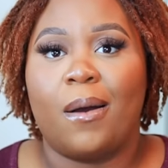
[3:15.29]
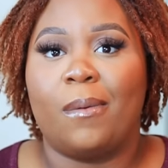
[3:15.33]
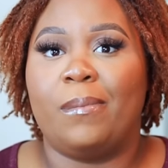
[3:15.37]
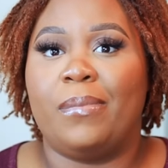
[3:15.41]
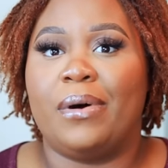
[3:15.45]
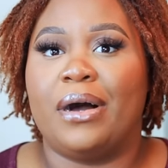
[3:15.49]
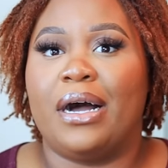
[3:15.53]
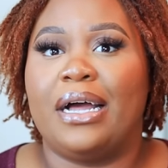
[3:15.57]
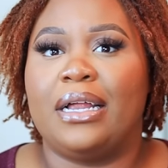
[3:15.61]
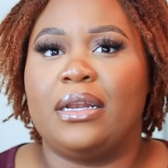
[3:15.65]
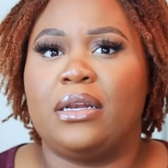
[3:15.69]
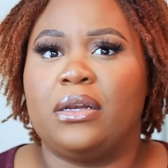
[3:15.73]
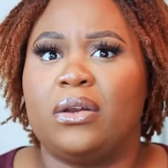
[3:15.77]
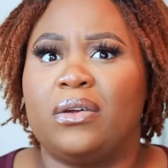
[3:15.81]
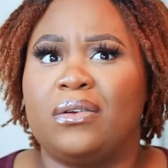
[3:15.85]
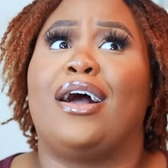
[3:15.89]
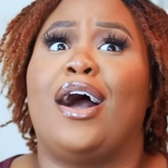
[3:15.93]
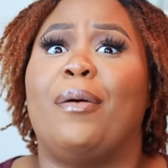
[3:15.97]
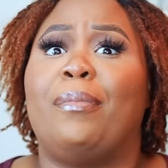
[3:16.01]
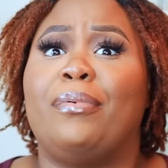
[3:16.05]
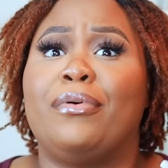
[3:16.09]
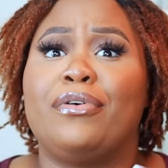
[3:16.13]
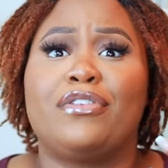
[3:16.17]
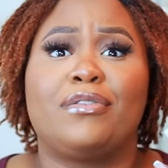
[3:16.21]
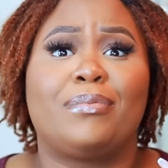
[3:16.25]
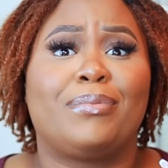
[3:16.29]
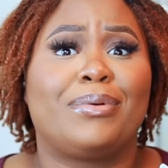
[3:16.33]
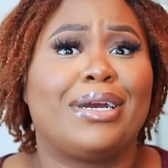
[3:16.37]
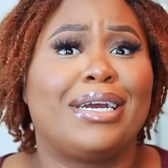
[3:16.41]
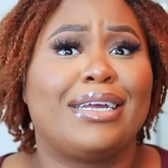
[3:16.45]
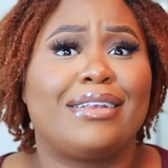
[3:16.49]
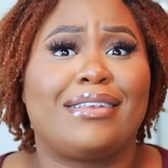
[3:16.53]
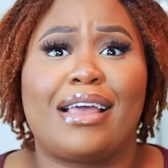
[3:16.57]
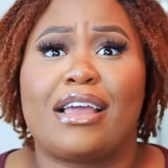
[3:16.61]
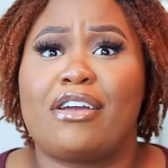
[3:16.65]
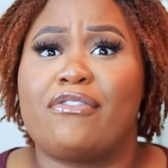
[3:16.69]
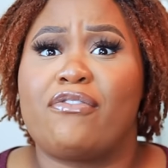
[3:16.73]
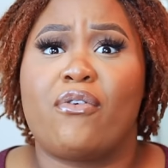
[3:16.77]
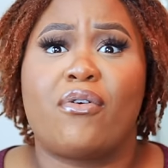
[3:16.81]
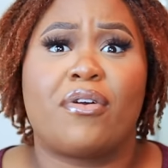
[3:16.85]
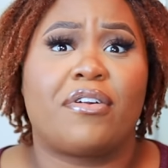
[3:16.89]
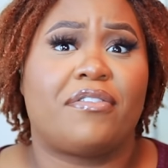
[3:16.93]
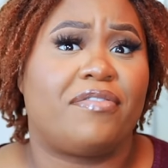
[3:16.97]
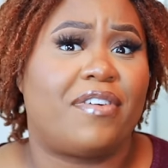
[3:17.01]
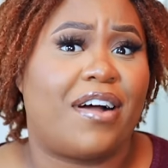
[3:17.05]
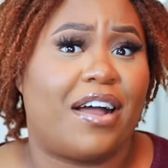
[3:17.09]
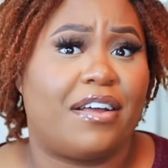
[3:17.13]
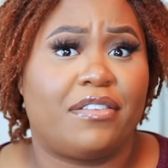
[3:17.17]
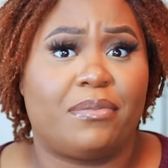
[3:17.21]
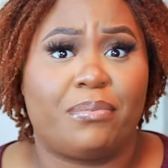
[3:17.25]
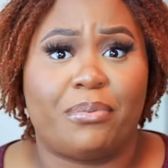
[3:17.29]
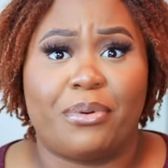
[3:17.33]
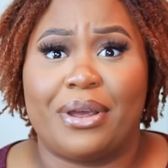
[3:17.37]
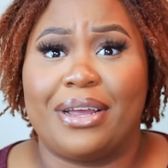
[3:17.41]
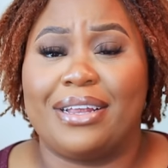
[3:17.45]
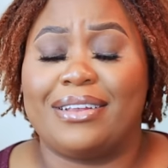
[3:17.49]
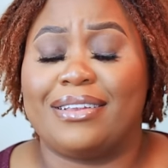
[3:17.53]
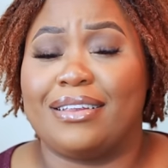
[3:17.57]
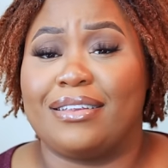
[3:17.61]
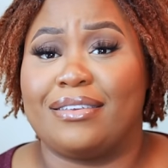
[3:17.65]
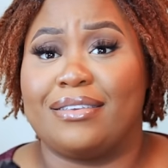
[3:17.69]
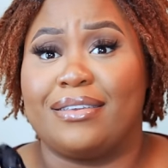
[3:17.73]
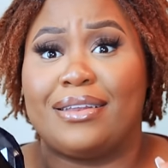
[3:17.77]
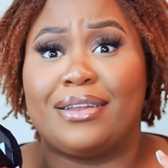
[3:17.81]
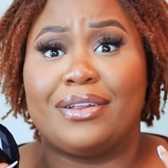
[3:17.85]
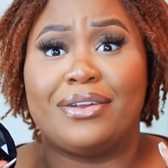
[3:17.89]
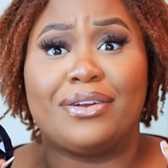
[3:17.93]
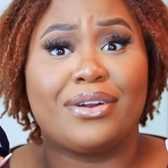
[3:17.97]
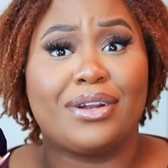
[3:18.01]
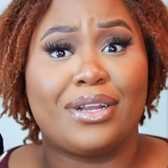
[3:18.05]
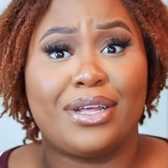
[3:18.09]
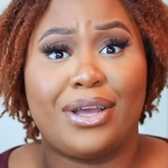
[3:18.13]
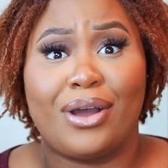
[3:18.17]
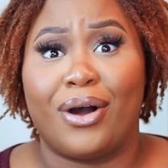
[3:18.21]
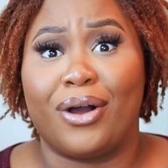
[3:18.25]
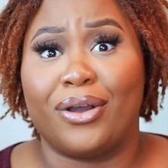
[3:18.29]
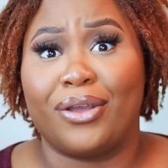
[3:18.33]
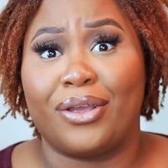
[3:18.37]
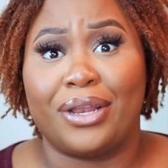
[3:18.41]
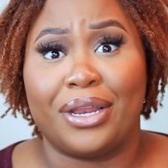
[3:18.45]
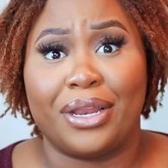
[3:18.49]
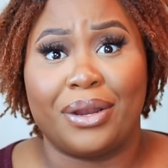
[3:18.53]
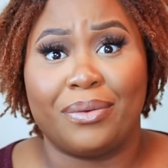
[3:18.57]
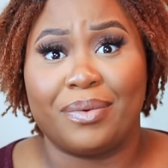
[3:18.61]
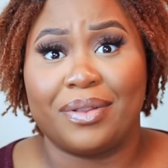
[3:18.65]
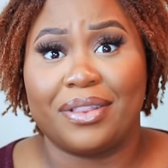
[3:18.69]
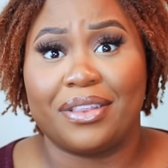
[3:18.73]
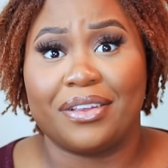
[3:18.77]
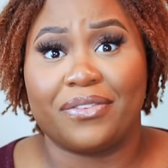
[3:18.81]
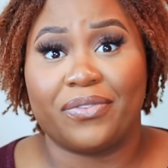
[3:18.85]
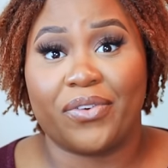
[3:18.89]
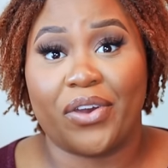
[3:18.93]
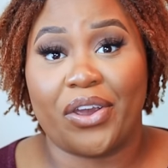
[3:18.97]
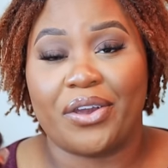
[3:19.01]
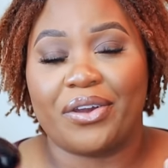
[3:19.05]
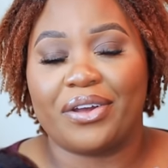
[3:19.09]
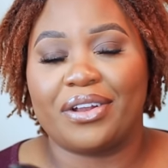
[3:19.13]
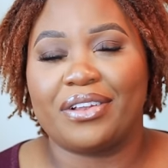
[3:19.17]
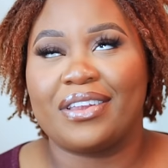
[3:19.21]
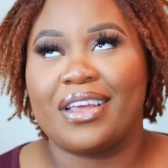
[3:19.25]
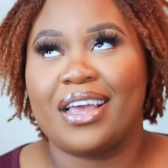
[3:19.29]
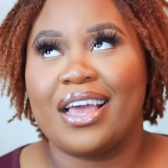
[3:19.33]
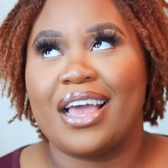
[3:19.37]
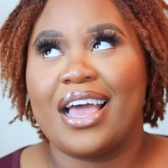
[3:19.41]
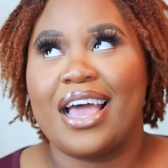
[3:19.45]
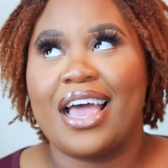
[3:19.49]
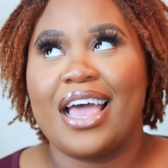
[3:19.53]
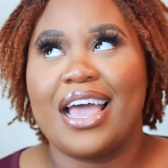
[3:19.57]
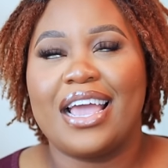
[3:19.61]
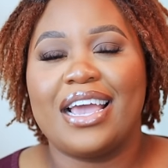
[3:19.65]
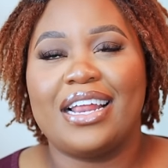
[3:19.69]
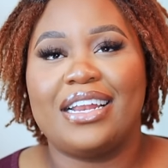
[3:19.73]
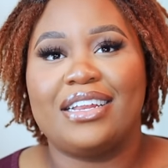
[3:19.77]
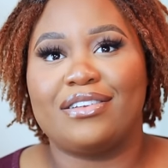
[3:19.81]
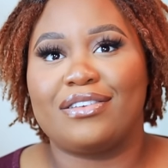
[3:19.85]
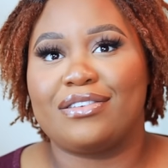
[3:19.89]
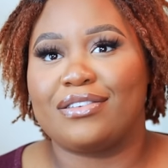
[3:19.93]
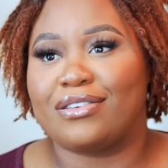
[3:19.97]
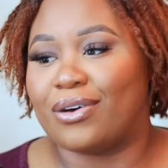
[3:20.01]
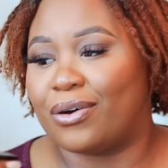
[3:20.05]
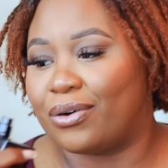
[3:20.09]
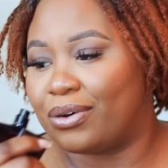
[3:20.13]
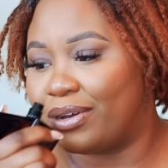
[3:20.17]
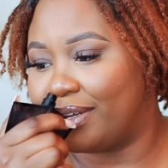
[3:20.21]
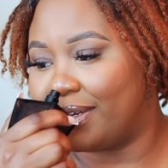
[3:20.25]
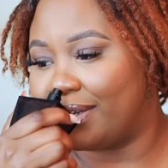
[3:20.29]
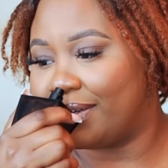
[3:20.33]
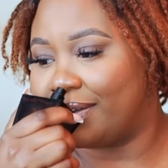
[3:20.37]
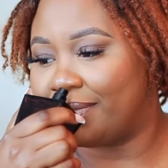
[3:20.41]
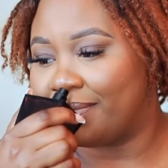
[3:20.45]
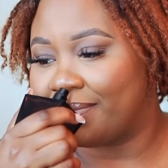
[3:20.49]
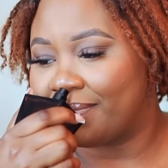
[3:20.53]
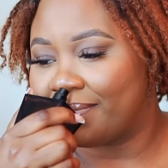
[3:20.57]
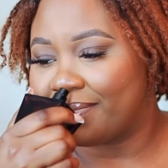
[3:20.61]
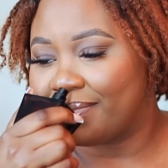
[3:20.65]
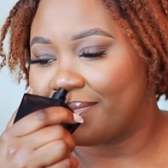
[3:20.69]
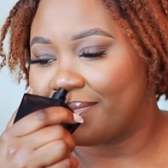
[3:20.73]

but couple sprays, like four to five sprays, is literally all you need with this fragrance. It is so good.